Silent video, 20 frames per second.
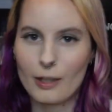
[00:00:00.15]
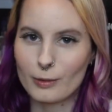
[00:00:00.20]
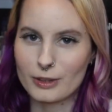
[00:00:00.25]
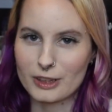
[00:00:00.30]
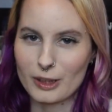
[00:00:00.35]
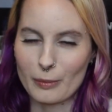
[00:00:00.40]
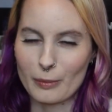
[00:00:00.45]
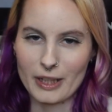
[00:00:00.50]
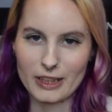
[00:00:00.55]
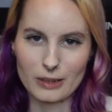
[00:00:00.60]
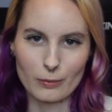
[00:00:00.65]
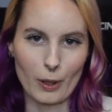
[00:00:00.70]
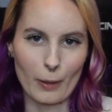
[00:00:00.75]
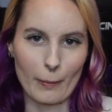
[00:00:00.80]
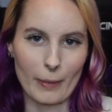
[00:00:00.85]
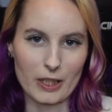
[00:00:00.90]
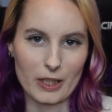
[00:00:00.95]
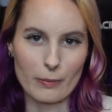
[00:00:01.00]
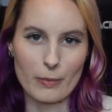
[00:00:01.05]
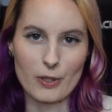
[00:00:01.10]
Hey, what's up guys?
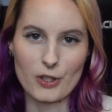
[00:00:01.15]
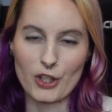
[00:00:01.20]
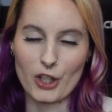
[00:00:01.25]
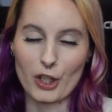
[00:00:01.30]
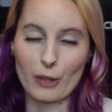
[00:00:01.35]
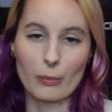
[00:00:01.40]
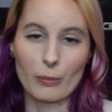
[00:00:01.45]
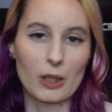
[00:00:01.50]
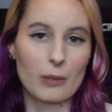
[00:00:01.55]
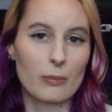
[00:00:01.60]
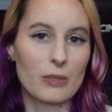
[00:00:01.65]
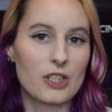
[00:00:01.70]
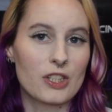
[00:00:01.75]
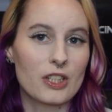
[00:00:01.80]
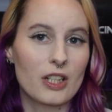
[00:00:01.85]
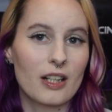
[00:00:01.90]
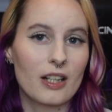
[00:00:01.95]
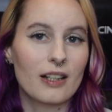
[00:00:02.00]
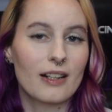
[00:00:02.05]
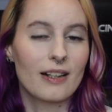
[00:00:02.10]
Welcome back to my channel. My name is
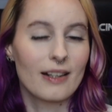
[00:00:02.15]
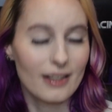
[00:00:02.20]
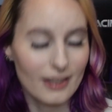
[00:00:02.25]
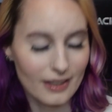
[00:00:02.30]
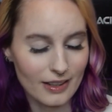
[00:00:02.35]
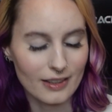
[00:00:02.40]
Sean